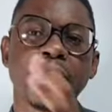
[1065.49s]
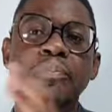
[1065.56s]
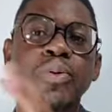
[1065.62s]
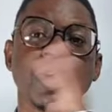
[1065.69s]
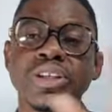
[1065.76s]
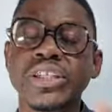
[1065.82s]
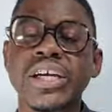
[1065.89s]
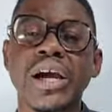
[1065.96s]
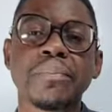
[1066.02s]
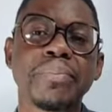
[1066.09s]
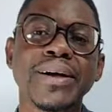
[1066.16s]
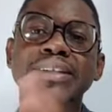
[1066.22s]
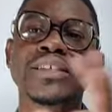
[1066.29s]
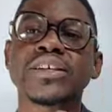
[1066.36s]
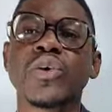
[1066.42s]
Political
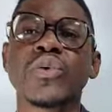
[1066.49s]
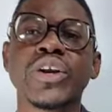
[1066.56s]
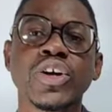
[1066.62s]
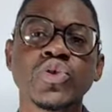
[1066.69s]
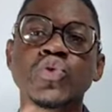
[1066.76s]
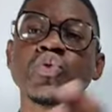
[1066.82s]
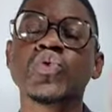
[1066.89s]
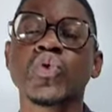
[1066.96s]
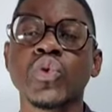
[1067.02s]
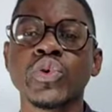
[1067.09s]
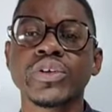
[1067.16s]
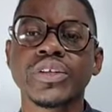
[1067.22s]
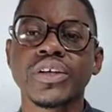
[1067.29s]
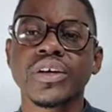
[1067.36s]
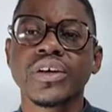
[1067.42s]
parties are going to do
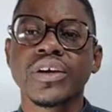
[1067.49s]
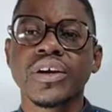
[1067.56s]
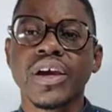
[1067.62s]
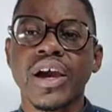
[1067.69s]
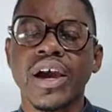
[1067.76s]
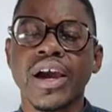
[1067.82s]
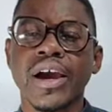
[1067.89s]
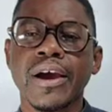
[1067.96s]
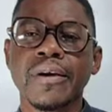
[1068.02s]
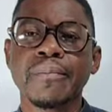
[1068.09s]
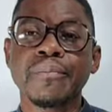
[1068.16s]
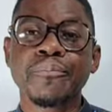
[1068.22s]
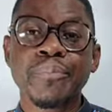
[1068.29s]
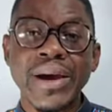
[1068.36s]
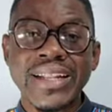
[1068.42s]
good.
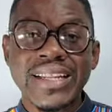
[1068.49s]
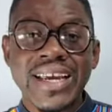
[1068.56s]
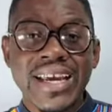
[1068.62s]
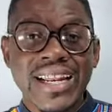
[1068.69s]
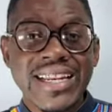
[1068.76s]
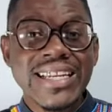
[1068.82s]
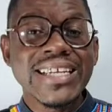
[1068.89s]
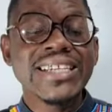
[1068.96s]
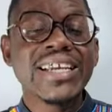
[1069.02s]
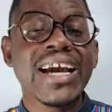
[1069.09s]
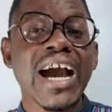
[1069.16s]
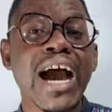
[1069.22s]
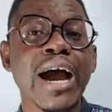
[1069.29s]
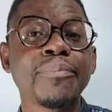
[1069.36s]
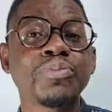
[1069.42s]
But
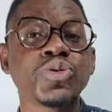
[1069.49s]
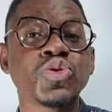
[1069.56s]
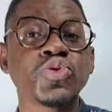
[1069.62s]
leading up